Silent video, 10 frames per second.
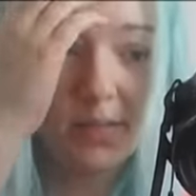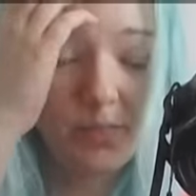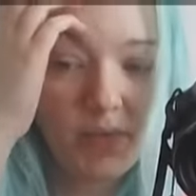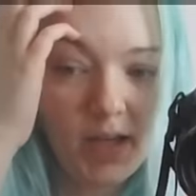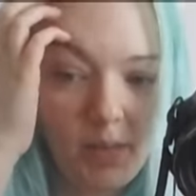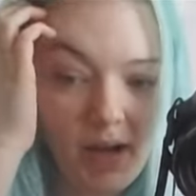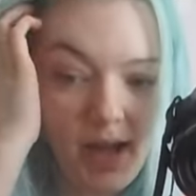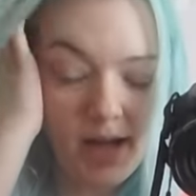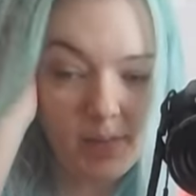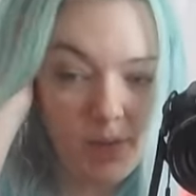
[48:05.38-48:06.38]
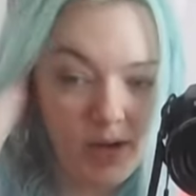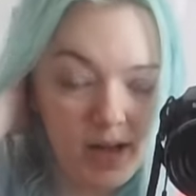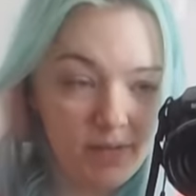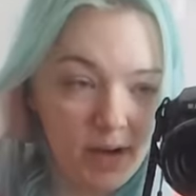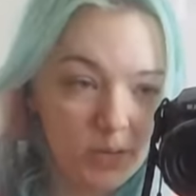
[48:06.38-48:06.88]
I think I might have had about
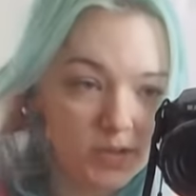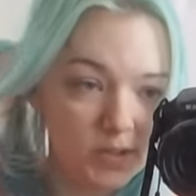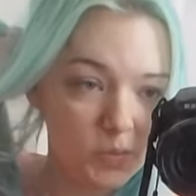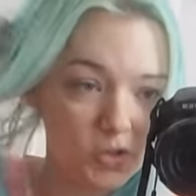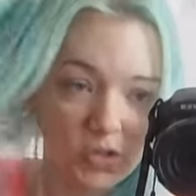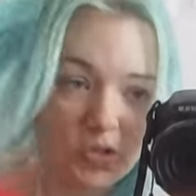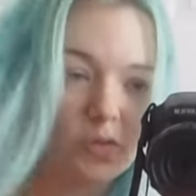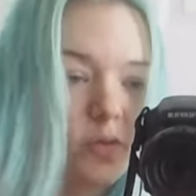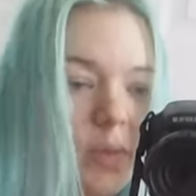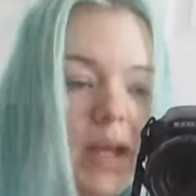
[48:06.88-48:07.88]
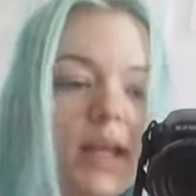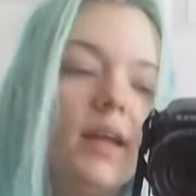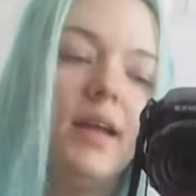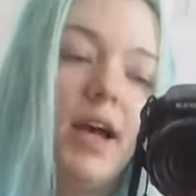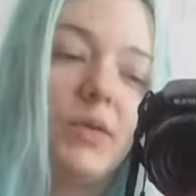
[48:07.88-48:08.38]
11 hours sleep, which is good for me.
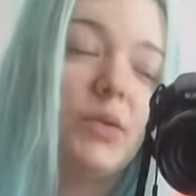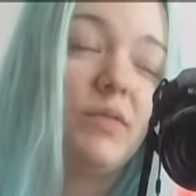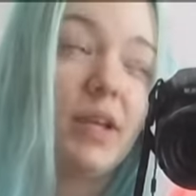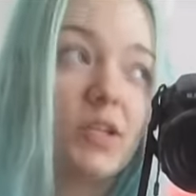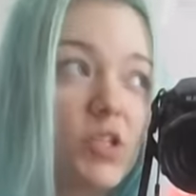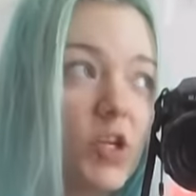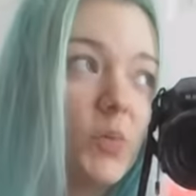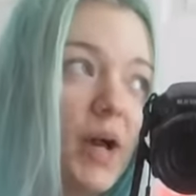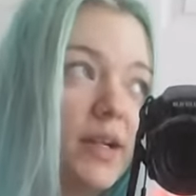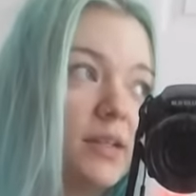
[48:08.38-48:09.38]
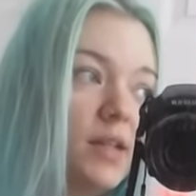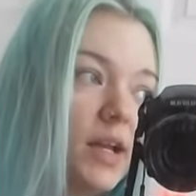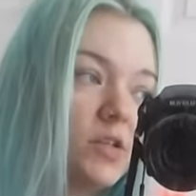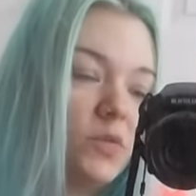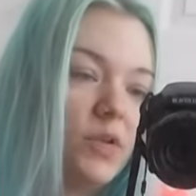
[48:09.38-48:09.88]
I don't feel too bad today. I
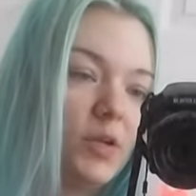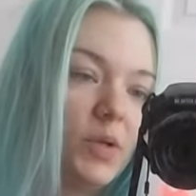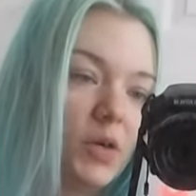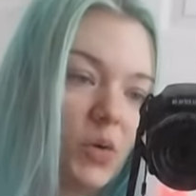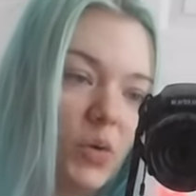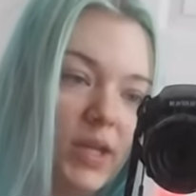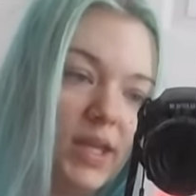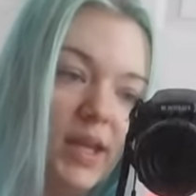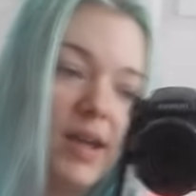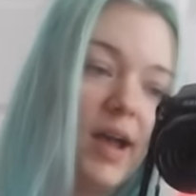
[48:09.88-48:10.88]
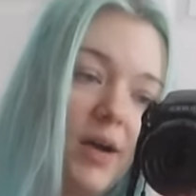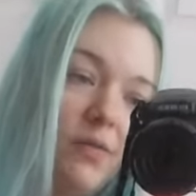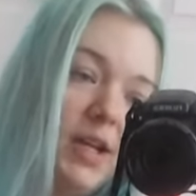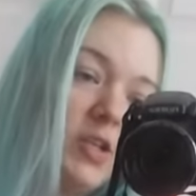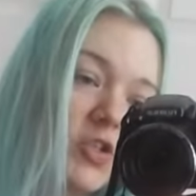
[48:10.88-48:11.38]
do feel a bit croaky. I
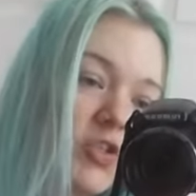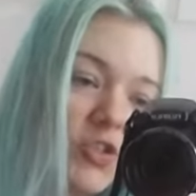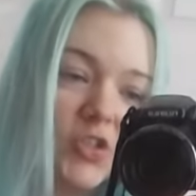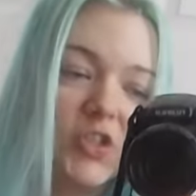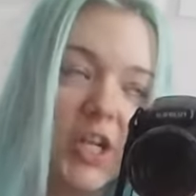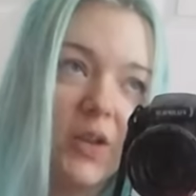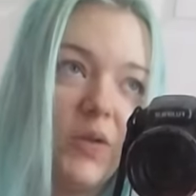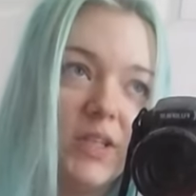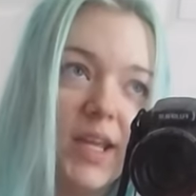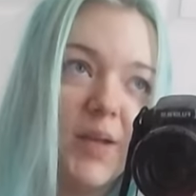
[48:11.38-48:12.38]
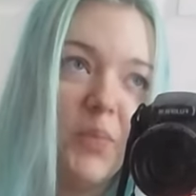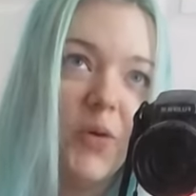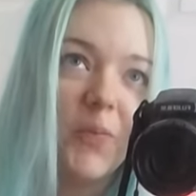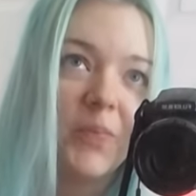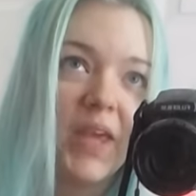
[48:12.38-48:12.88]
really should just chill all day.
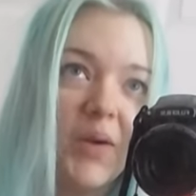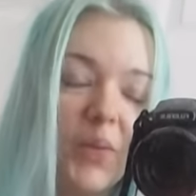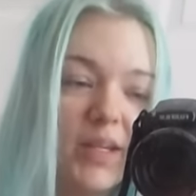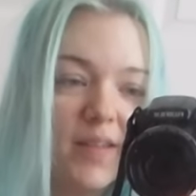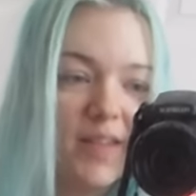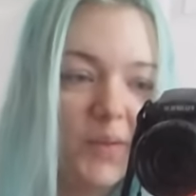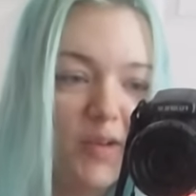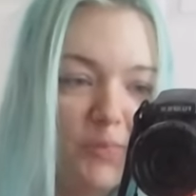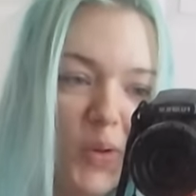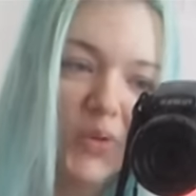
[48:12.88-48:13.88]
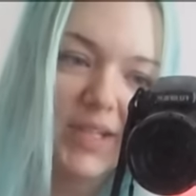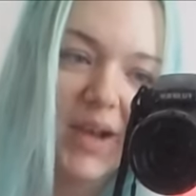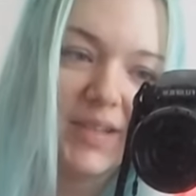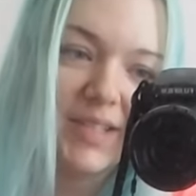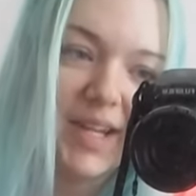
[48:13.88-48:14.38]
But when you see what I've bought
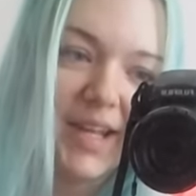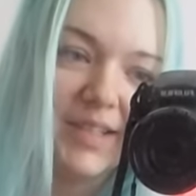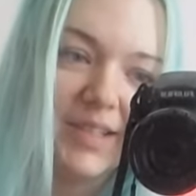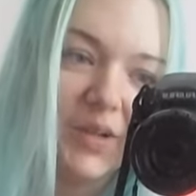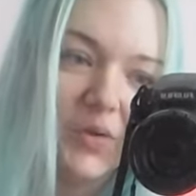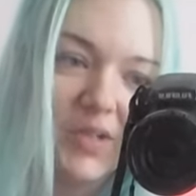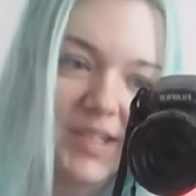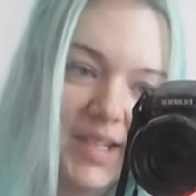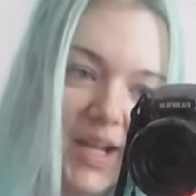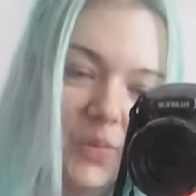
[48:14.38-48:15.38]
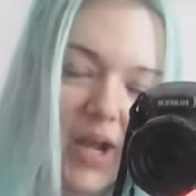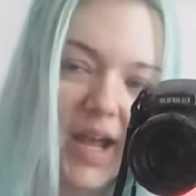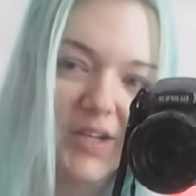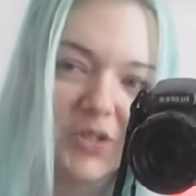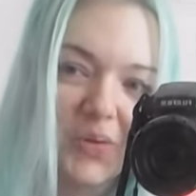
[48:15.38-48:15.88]
downstairs, you'll understand why
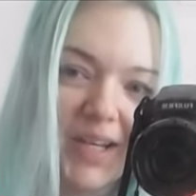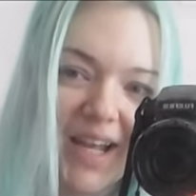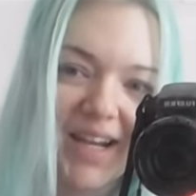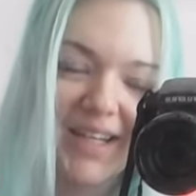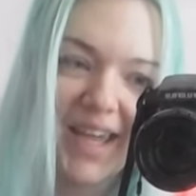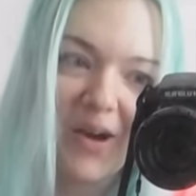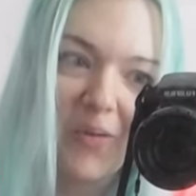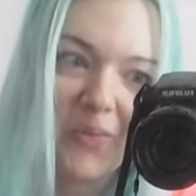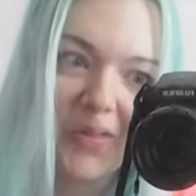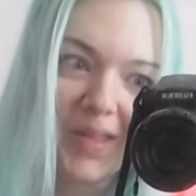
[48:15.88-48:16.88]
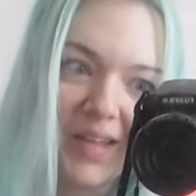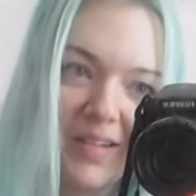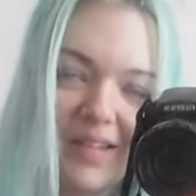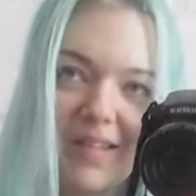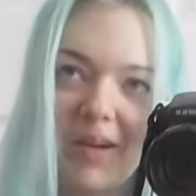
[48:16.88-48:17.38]
I just want to kind of get on with
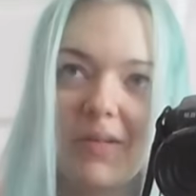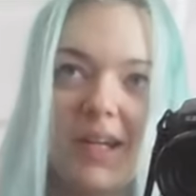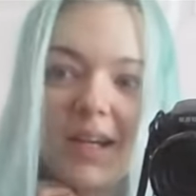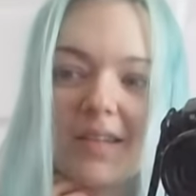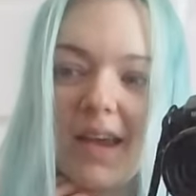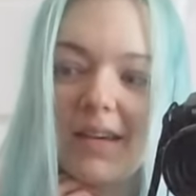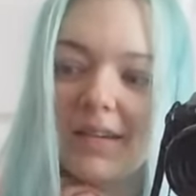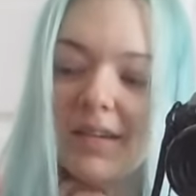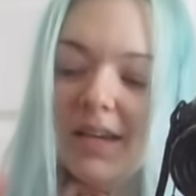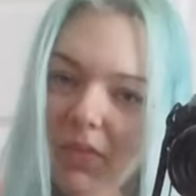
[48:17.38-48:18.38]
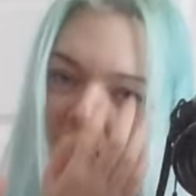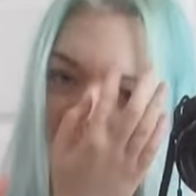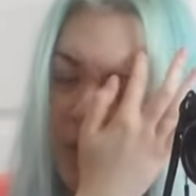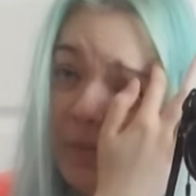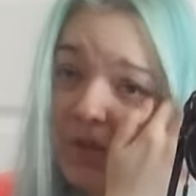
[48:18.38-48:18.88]
things. It's like really exciting.
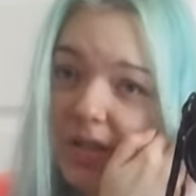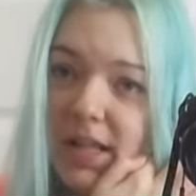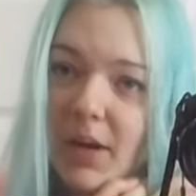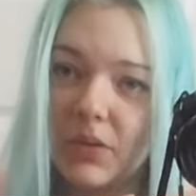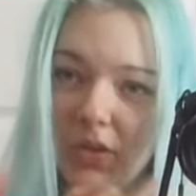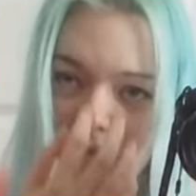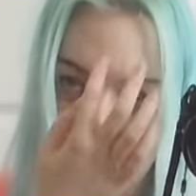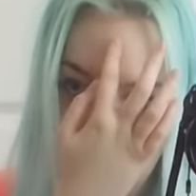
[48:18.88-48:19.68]
So I'm just in the house all day